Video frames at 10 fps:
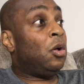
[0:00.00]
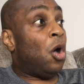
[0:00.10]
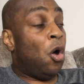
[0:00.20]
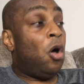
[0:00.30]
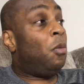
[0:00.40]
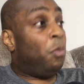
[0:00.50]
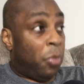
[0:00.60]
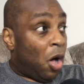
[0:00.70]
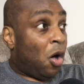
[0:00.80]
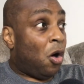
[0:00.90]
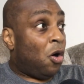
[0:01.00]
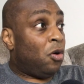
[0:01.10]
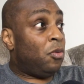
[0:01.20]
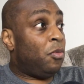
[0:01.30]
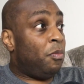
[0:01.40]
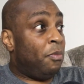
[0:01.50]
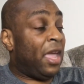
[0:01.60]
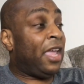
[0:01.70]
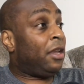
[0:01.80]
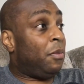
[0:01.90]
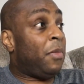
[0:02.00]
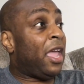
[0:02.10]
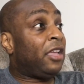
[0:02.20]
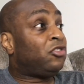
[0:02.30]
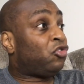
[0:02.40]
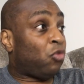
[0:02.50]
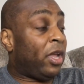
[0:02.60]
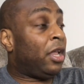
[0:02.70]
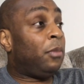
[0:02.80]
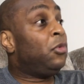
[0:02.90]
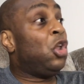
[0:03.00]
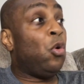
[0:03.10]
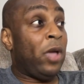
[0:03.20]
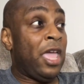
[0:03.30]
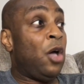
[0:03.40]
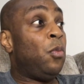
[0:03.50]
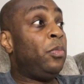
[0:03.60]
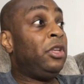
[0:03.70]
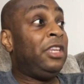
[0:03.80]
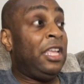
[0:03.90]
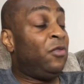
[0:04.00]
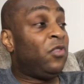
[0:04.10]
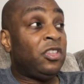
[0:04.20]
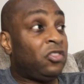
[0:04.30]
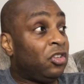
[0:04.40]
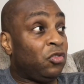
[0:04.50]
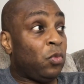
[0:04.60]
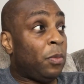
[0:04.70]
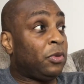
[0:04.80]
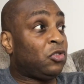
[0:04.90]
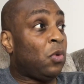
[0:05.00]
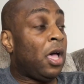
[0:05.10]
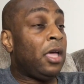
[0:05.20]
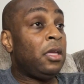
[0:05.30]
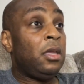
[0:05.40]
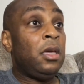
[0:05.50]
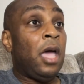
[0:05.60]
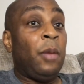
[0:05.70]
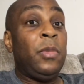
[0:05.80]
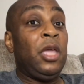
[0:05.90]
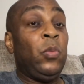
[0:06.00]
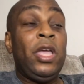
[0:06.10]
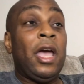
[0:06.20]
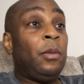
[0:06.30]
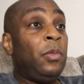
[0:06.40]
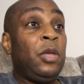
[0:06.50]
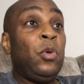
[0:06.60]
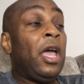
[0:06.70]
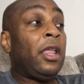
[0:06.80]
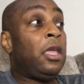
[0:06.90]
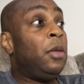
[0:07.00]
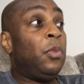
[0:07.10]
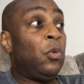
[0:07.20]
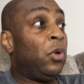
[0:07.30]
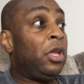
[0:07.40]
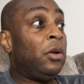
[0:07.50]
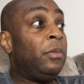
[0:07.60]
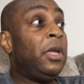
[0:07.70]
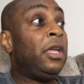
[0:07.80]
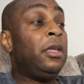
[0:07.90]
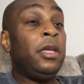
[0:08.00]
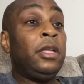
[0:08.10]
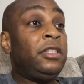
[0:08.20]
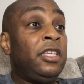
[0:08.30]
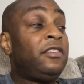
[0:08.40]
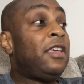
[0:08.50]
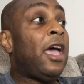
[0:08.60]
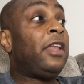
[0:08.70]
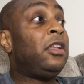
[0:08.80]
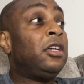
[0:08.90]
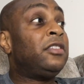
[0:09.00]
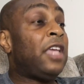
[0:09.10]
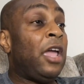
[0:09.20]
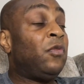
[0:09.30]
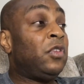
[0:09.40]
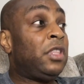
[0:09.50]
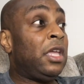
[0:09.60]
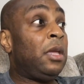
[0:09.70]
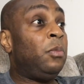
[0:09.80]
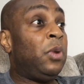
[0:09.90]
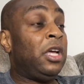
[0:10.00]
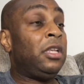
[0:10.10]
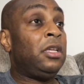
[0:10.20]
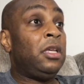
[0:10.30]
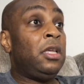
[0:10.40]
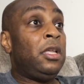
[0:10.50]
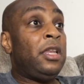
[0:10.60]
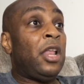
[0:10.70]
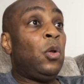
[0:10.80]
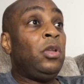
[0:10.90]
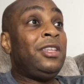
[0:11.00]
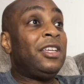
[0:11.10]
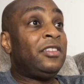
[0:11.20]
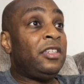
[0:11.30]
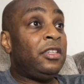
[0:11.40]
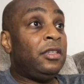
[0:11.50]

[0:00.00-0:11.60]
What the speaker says: on ball, man-to-man, straight up, no help defense to his repertoire. I mean, we gotta keep it real. I mean, this guy does everything, but not only does he